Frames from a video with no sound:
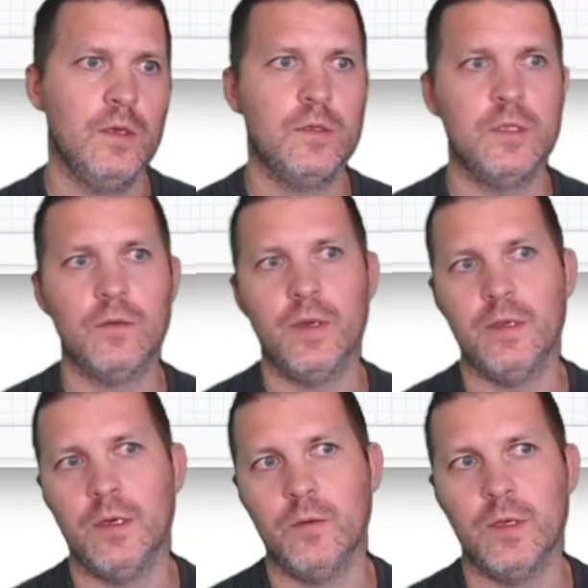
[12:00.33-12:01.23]
You see
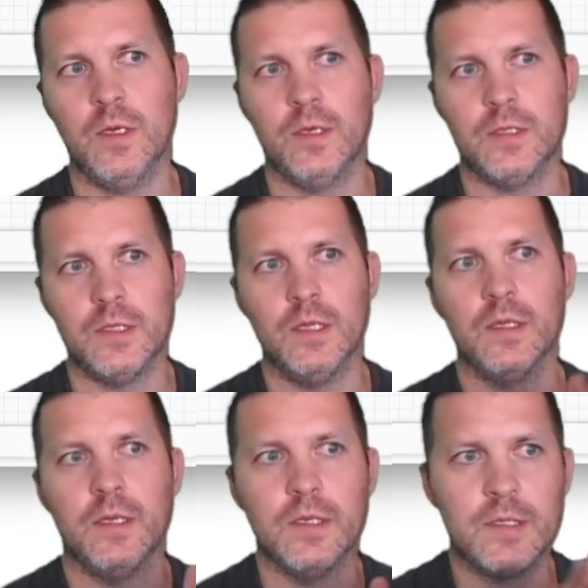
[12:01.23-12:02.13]
right now we get a
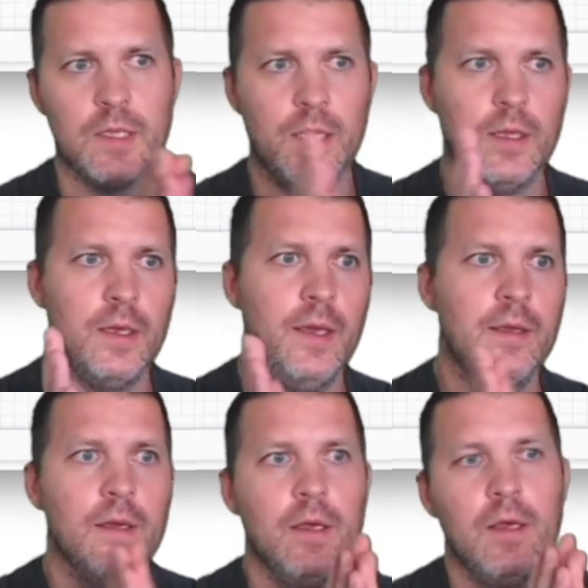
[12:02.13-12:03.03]
signal here saying,
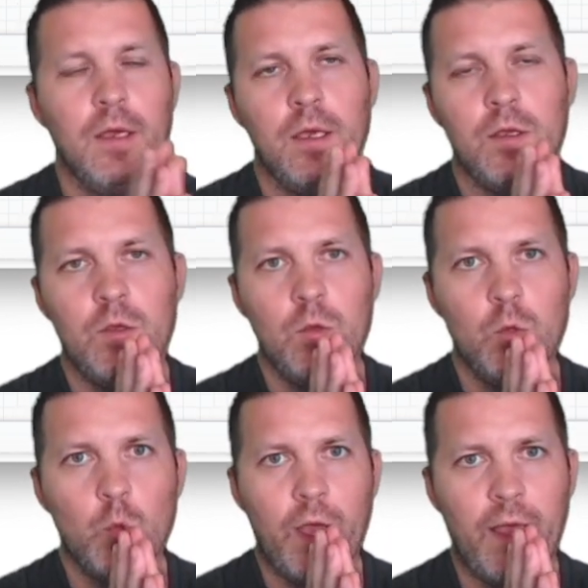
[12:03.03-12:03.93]
hey,
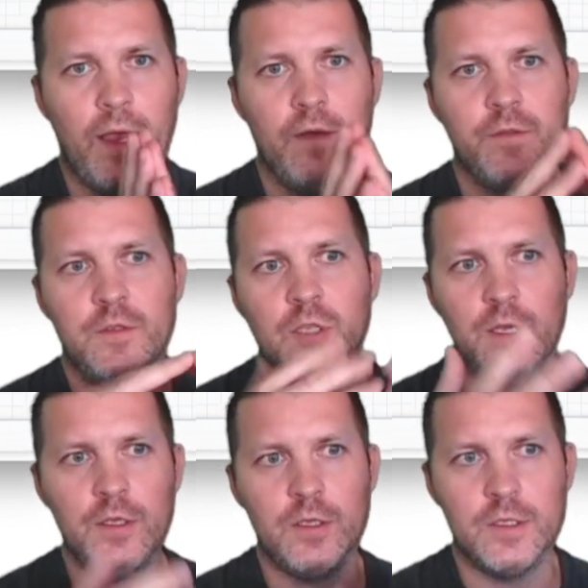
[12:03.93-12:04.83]
you have
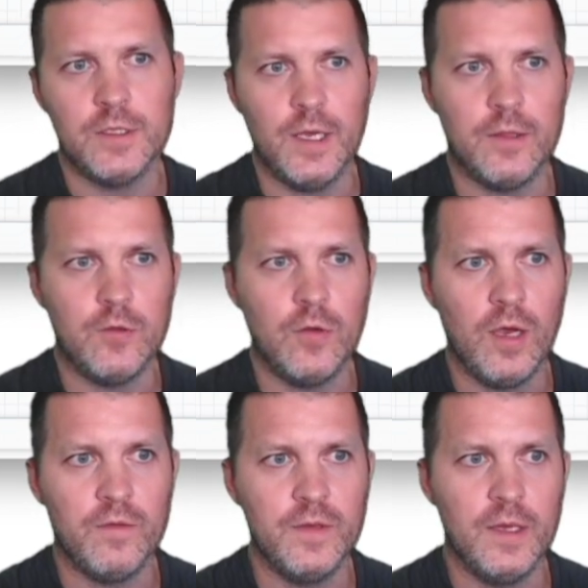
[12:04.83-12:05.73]
changes that you
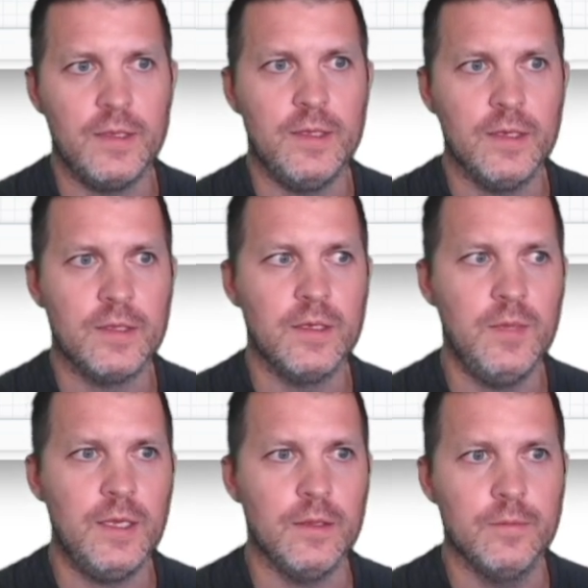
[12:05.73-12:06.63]
have not yet
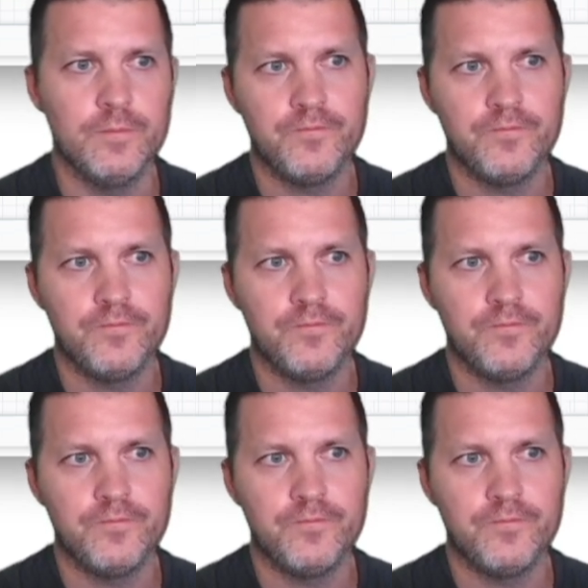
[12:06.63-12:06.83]
committed.